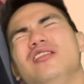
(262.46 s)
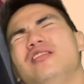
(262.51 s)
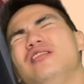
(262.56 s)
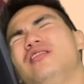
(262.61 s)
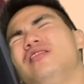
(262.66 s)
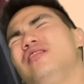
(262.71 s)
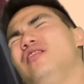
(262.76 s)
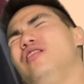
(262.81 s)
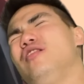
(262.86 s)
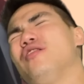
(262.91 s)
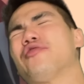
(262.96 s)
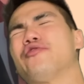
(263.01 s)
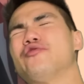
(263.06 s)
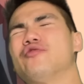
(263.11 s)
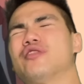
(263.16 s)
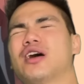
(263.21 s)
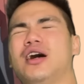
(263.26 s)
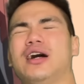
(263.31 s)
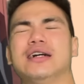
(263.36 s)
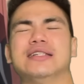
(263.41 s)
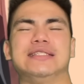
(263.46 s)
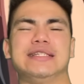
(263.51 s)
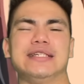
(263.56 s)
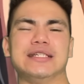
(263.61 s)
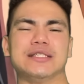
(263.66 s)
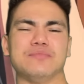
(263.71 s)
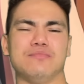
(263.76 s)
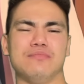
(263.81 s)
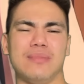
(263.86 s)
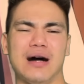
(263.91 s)
all through
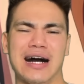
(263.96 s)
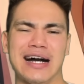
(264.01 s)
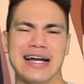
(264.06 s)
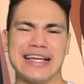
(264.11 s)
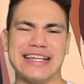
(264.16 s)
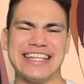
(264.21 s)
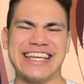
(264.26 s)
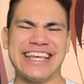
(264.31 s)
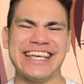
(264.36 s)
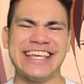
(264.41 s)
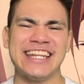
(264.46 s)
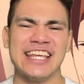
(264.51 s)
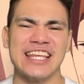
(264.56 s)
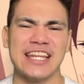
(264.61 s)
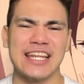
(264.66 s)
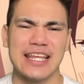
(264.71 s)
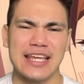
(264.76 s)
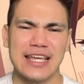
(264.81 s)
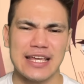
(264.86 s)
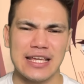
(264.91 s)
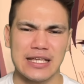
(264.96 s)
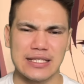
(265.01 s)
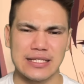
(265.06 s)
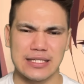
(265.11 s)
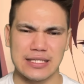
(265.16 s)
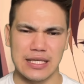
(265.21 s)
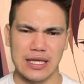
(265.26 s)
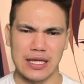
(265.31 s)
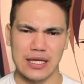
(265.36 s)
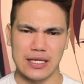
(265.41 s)
Kazuya's mind in an
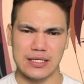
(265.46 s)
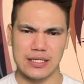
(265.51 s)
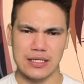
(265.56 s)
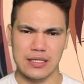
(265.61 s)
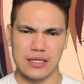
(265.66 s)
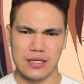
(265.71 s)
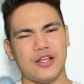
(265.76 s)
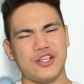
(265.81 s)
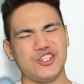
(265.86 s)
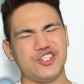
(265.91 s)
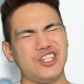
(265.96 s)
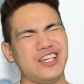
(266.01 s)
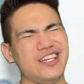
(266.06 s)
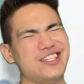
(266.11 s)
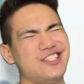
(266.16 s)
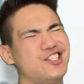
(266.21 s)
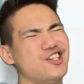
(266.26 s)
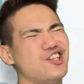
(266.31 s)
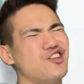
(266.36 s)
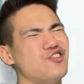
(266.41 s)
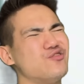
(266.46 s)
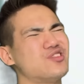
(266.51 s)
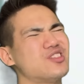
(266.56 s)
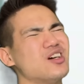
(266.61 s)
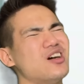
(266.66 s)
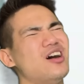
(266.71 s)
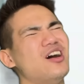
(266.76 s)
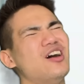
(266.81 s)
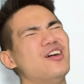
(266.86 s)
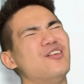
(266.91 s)
instant. Chizuru's
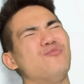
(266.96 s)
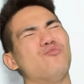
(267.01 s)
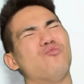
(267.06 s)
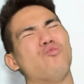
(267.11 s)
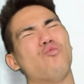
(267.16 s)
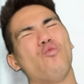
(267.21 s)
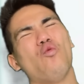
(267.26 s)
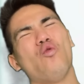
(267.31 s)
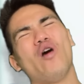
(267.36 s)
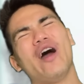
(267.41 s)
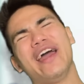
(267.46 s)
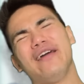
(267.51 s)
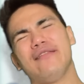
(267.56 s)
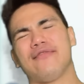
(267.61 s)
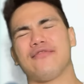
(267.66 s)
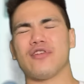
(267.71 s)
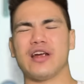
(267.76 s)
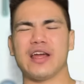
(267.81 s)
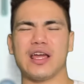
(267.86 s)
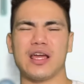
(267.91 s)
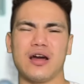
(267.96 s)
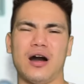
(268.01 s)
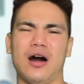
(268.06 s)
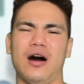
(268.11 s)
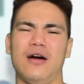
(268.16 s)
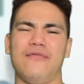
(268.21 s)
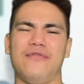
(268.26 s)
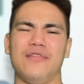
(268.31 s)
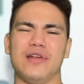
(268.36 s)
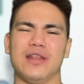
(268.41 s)
unwavering
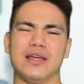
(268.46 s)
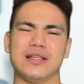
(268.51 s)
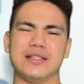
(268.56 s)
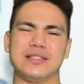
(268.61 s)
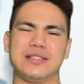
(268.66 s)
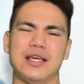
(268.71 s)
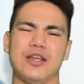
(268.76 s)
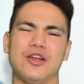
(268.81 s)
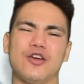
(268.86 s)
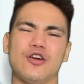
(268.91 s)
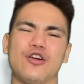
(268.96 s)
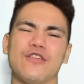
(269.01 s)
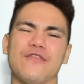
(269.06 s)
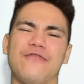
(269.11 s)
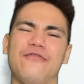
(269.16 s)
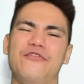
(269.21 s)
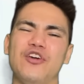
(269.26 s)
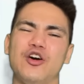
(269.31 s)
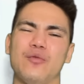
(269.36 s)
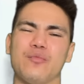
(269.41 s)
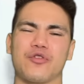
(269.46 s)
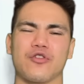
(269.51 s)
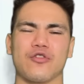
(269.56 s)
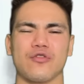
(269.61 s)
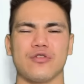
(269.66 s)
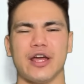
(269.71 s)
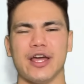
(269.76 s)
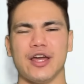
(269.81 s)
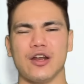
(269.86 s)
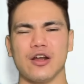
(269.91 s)
confidence in her film
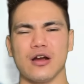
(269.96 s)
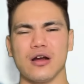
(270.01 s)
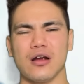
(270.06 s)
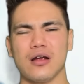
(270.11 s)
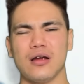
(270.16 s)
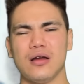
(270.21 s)
creator